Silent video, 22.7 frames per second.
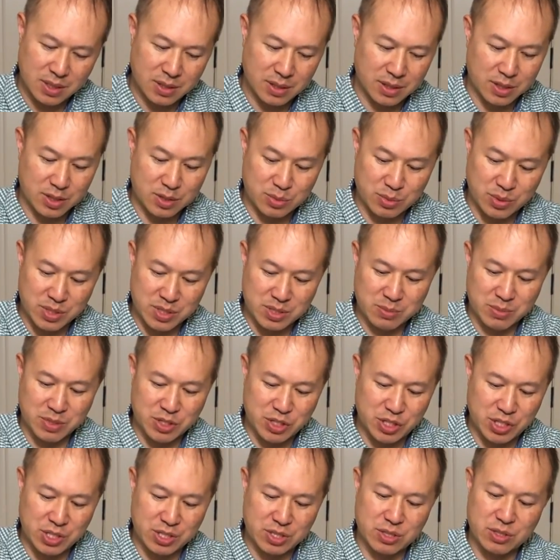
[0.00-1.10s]
This one is
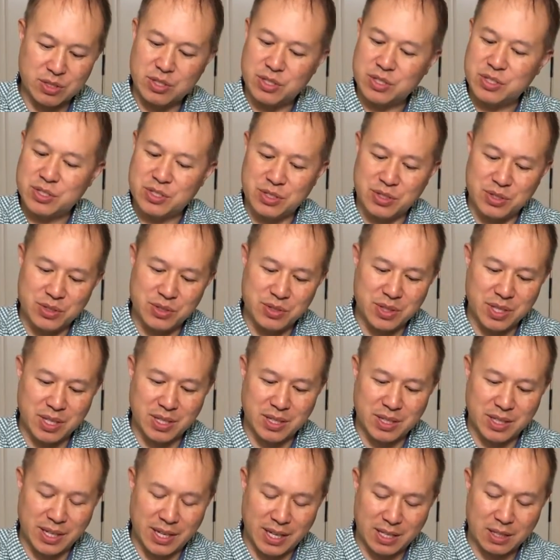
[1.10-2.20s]
much easier to stir than
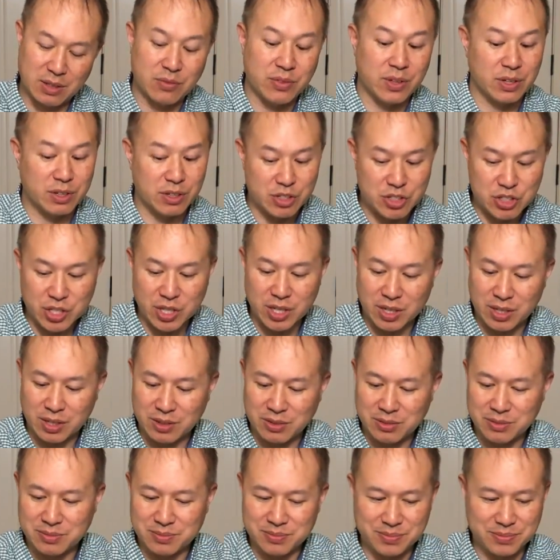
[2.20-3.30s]
the aloe vera
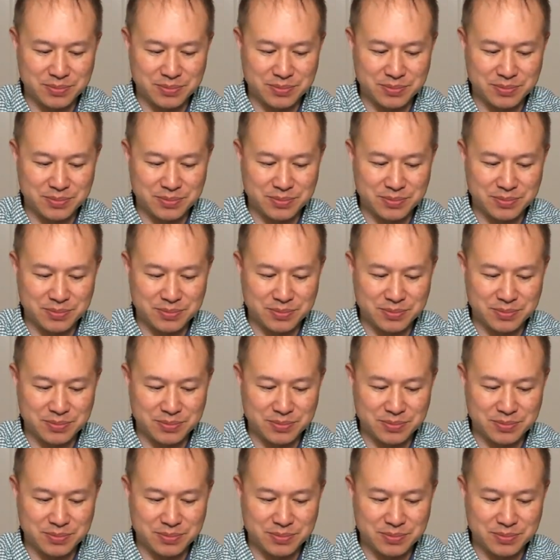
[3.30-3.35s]
gel.